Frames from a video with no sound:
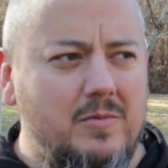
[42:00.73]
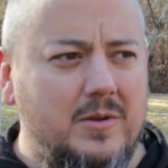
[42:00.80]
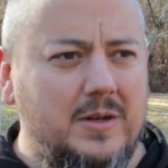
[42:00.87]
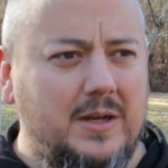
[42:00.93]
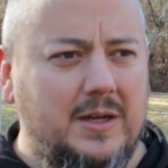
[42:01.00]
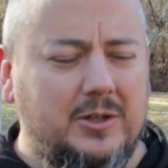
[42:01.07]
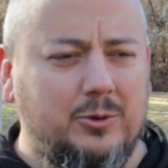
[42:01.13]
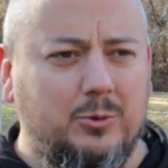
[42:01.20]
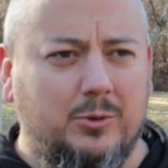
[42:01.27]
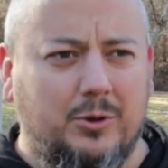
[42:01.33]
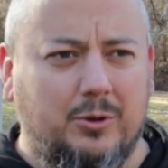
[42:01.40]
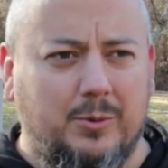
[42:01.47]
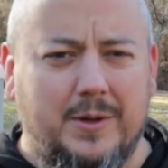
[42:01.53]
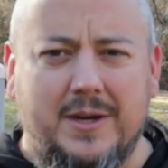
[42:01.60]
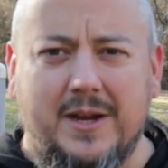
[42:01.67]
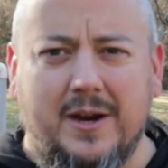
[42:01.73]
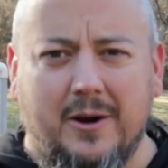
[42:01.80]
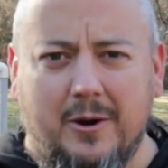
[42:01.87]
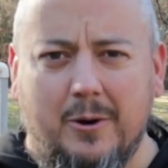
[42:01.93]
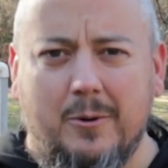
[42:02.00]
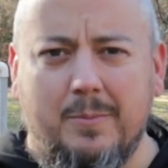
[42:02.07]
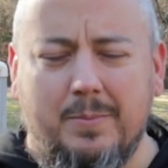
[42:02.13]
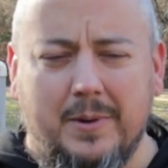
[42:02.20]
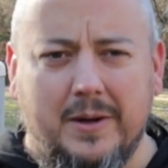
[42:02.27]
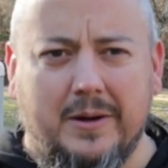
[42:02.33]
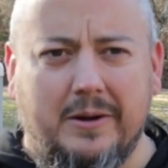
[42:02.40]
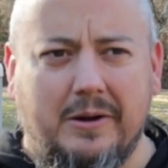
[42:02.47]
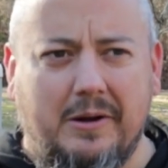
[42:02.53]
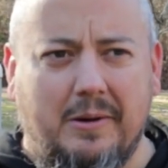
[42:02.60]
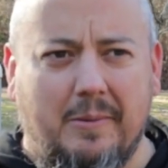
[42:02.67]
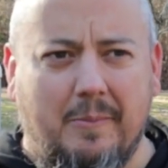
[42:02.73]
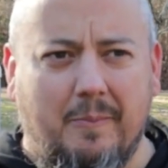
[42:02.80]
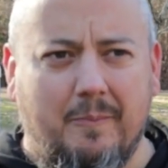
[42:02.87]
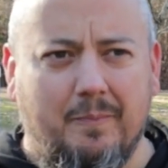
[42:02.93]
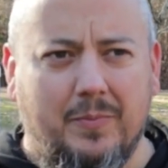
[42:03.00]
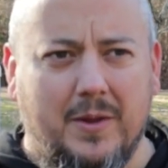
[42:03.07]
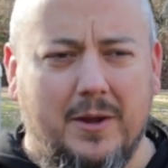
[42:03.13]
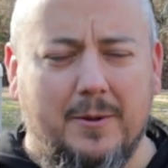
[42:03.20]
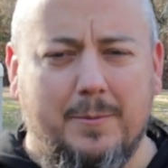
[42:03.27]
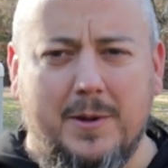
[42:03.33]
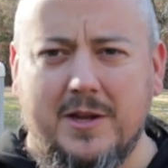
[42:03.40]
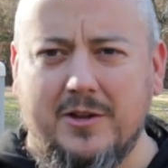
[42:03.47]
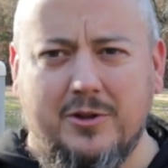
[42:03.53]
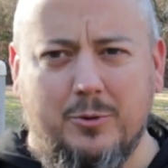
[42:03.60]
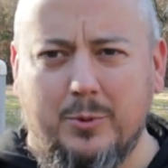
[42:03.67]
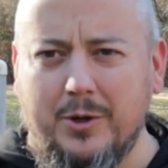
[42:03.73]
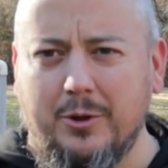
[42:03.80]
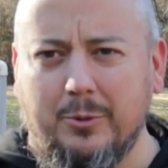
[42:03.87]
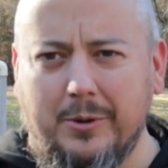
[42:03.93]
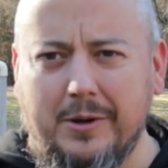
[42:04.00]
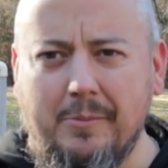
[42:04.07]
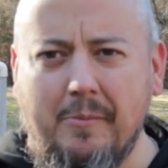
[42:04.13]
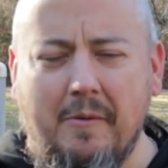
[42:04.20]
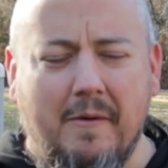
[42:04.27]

actual 3D arrow, but PS23.